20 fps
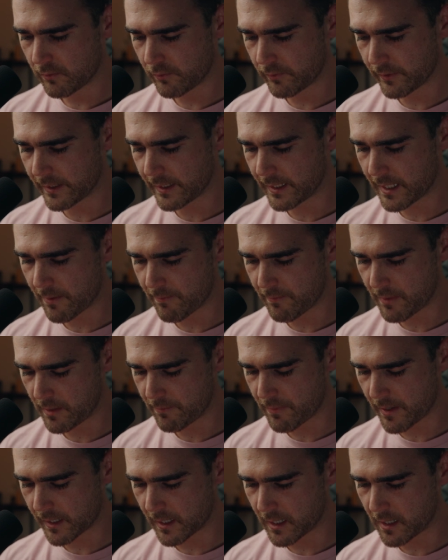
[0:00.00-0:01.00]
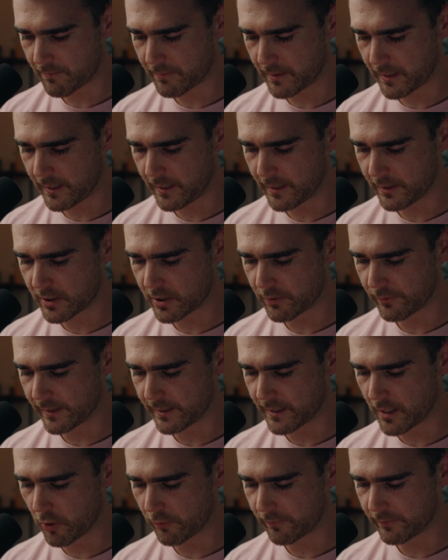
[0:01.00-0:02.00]
We can get mini P.E.K.K.A. up here just so we
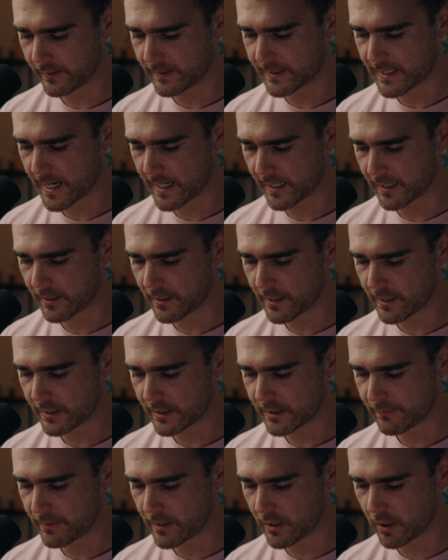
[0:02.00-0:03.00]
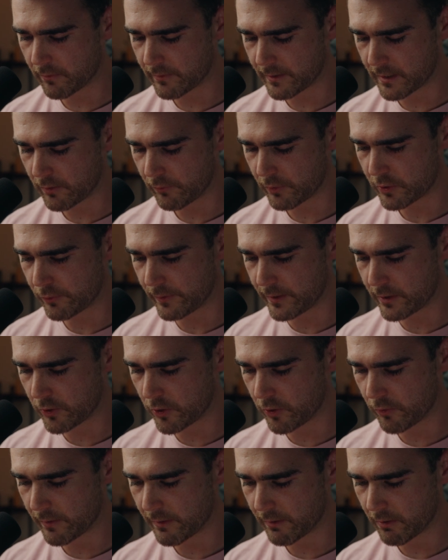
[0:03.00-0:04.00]
can hopefully tank a spear goblin hit, which we
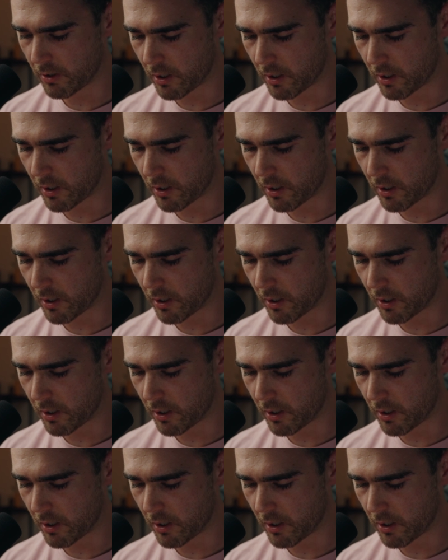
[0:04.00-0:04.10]
do.